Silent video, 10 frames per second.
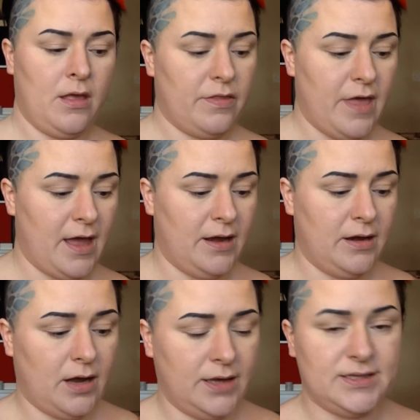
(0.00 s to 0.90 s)

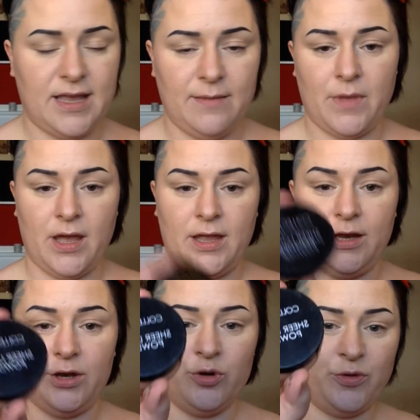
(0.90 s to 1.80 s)
Then I take my
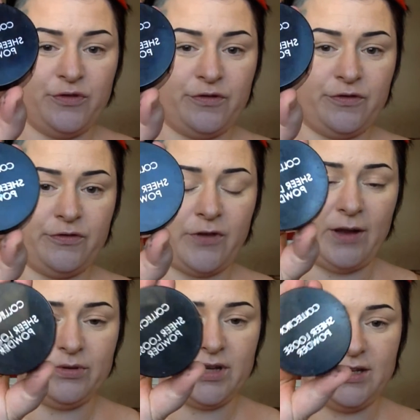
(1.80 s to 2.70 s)
normal
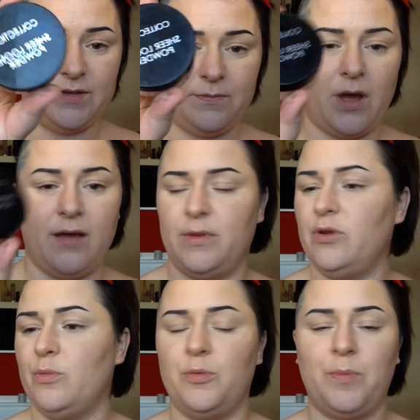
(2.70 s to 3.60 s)
foundation, my
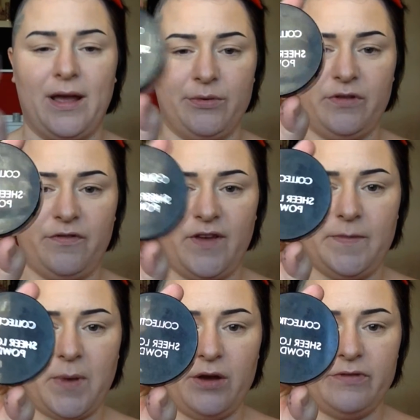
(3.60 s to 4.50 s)
normal powder, face
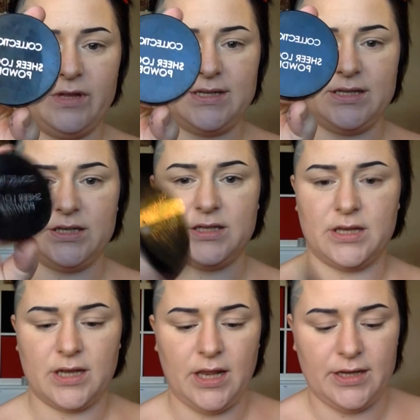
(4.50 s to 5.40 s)
powder, and this is just the
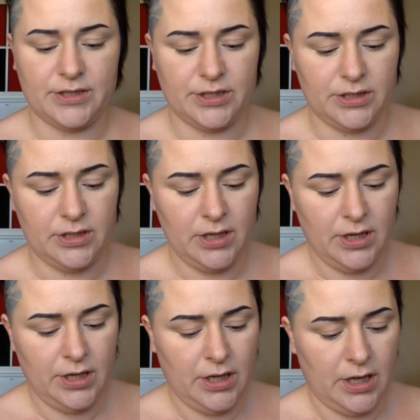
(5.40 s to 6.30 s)
Collection
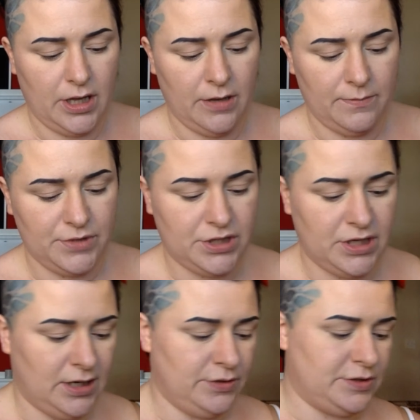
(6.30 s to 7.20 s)

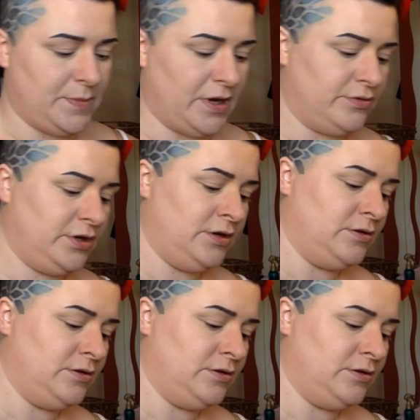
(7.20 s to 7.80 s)
Sheer Loose powder.